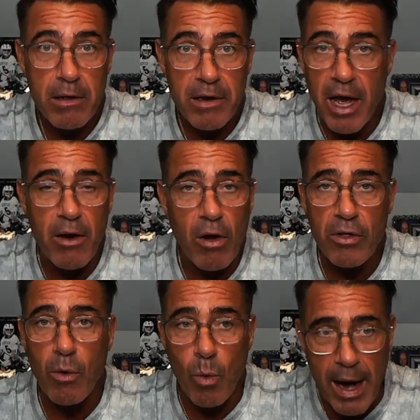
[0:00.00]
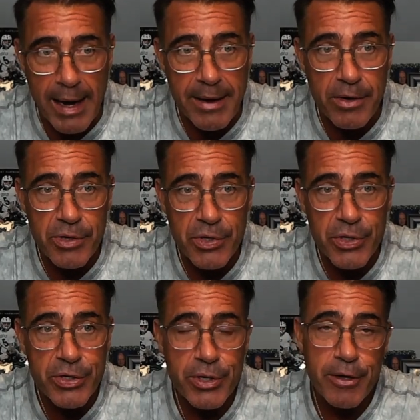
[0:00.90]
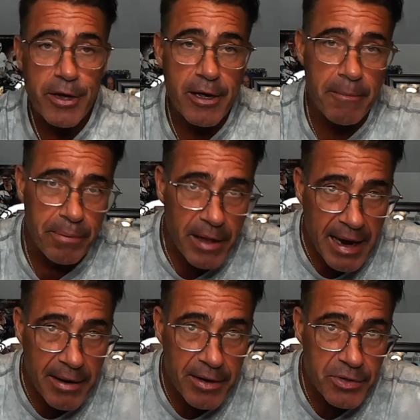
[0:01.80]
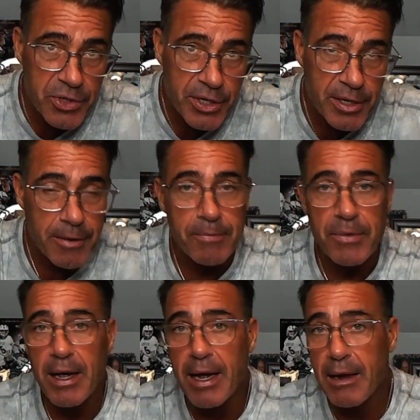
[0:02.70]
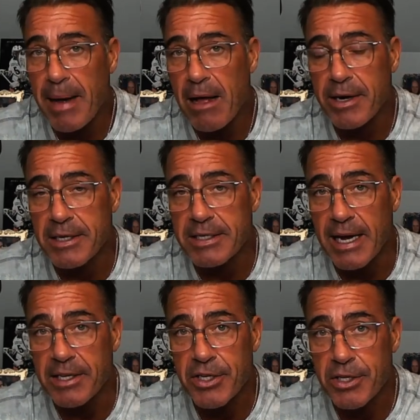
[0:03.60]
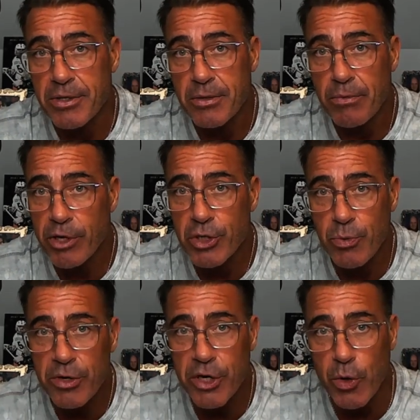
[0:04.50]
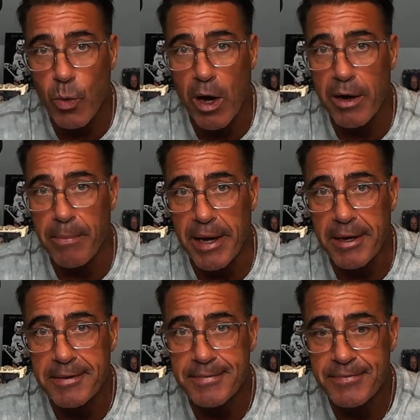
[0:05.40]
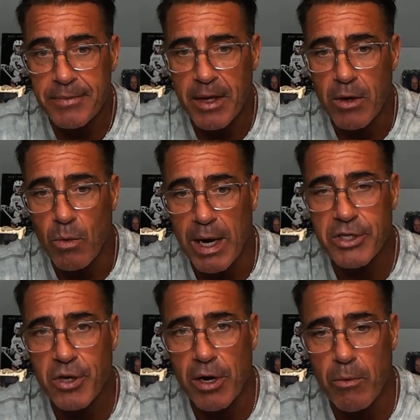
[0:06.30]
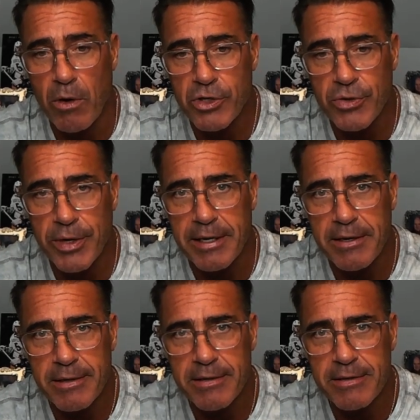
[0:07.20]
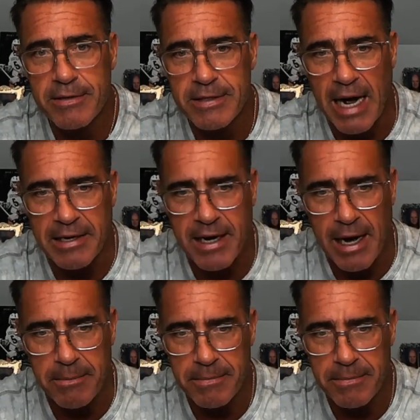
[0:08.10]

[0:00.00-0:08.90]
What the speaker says: Not all the whiners, complainers, and malcontents. Which one do you want to be? WatchdogOnWallStreet.com.